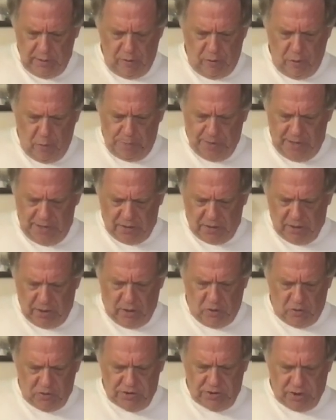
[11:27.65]
Open and
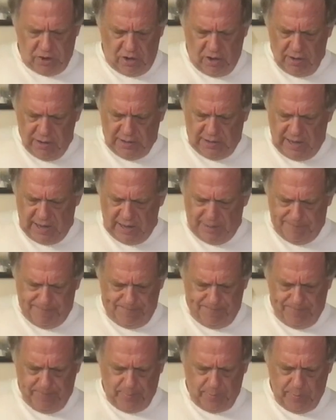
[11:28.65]
close all the
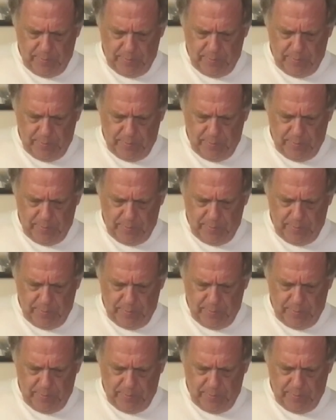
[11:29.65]
time.